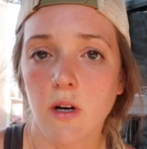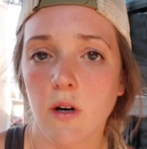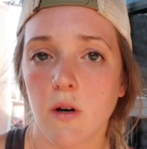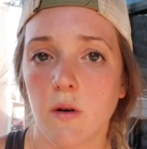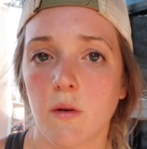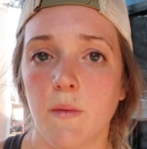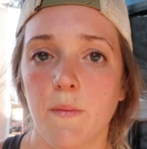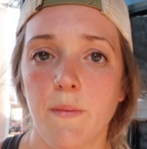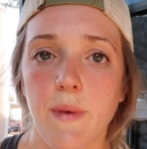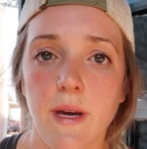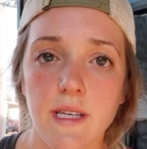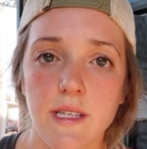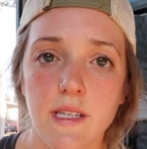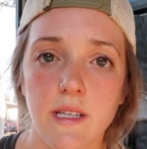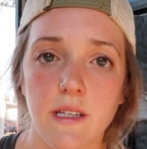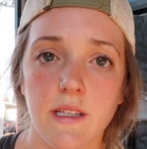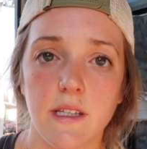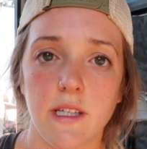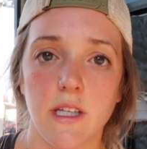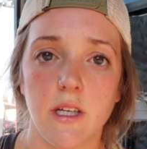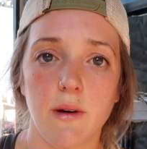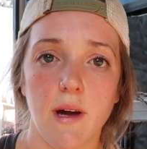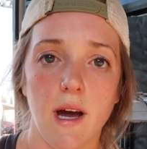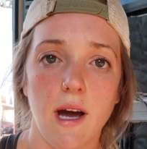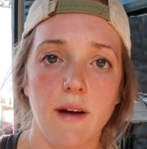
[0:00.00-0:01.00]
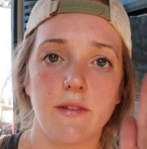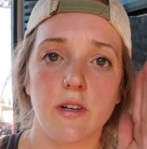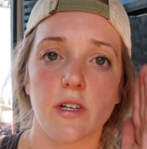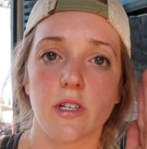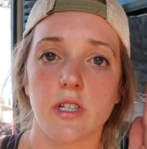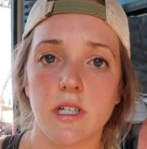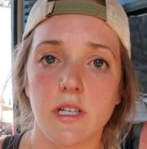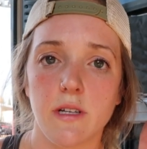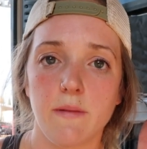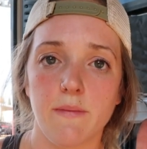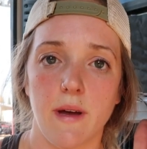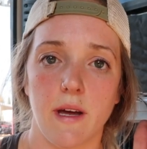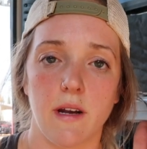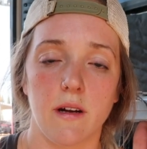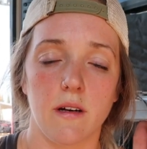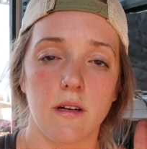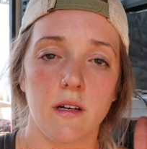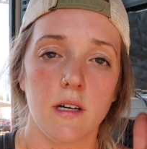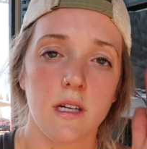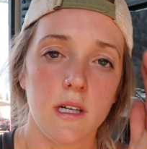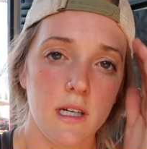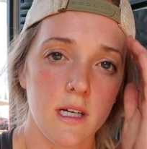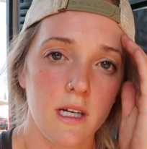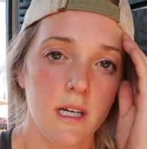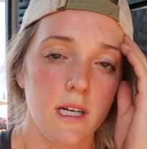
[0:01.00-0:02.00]
So basically you have your sheet metal.
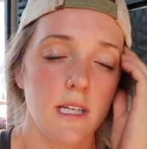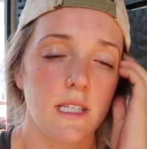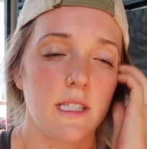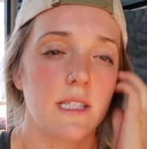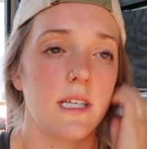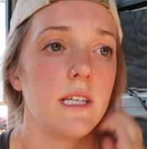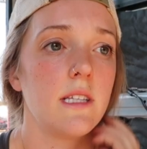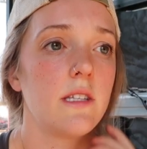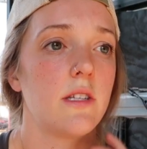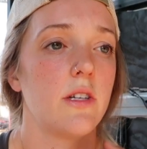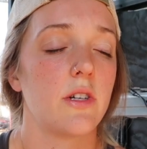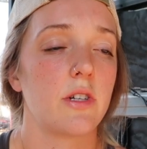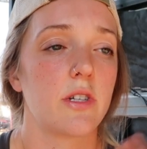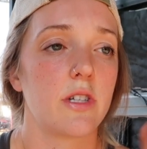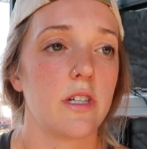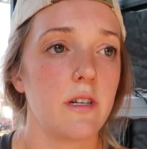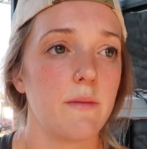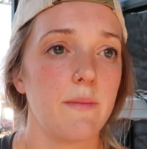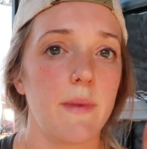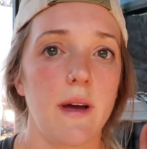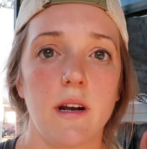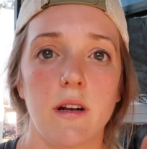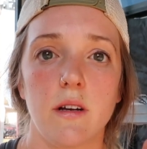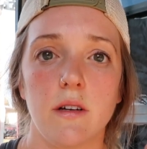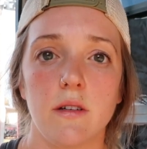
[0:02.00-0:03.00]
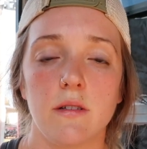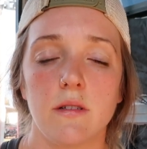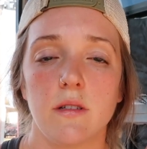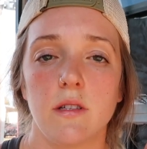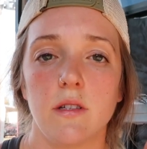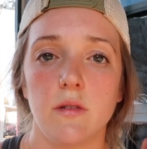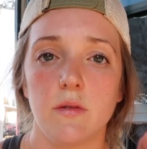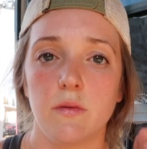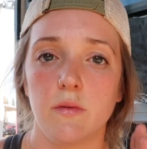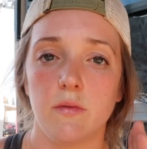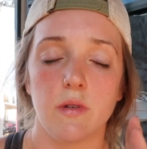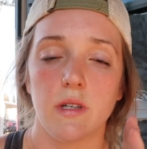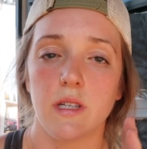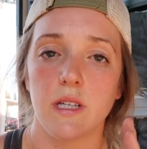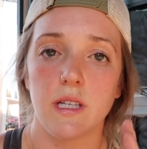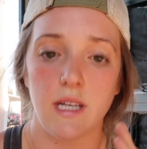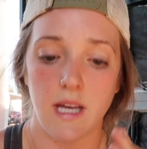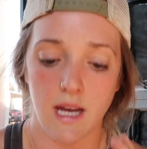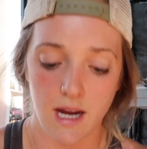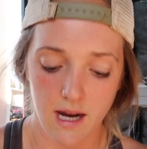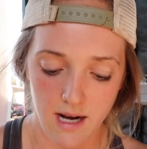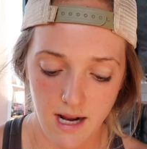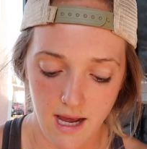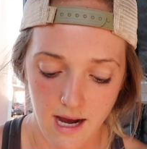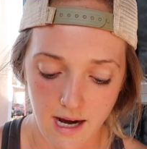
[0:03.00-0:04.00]
Since your sheet metal, you really
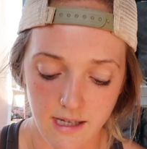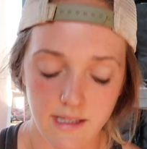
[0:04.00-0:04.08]
can't